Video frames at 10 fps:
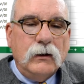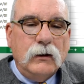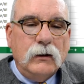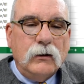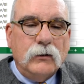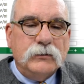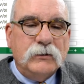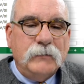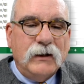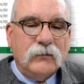And our
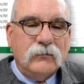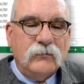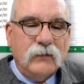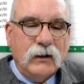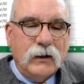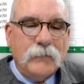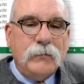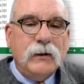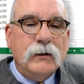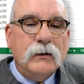GPS is set up.
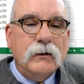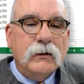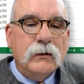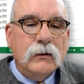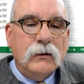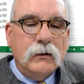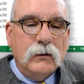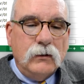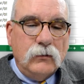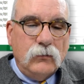
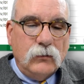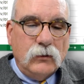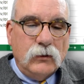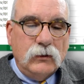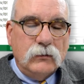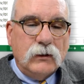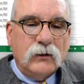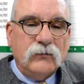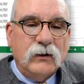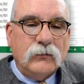We'll go to Utah
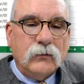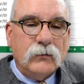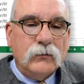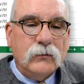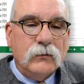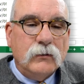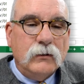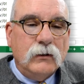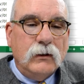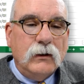Central,
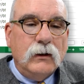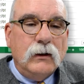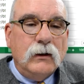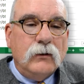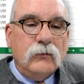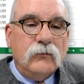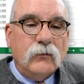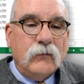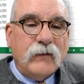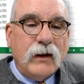
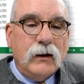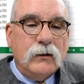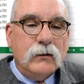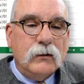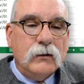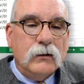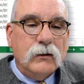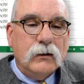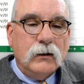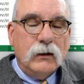Survey,
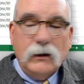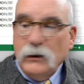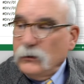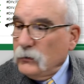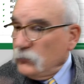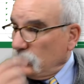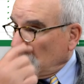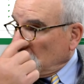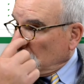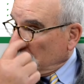and let's
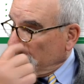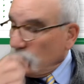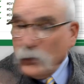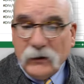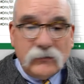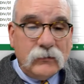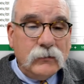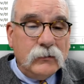store 3 points.